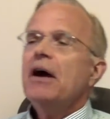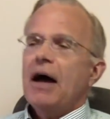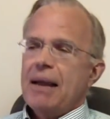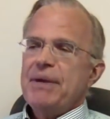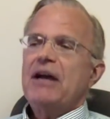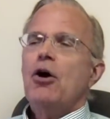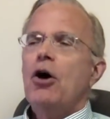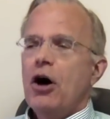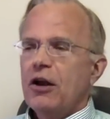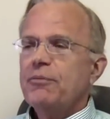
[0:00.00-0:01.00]
I
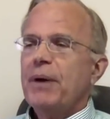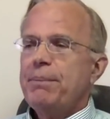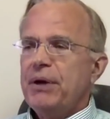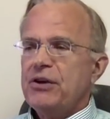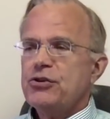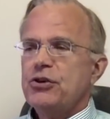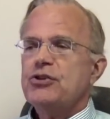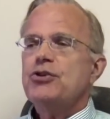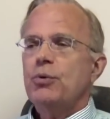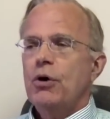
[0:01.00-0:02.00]
make all of my
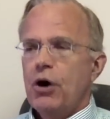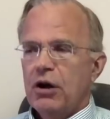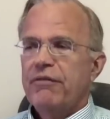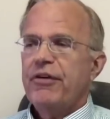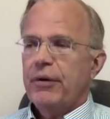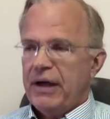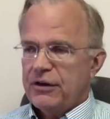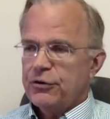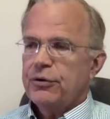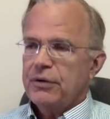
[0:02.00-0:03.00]
patients do all of their
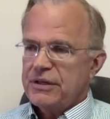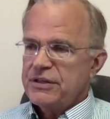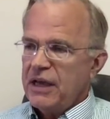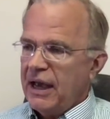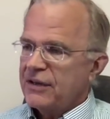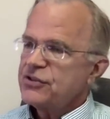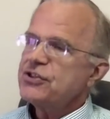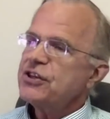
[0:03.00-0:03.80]
endocrine tests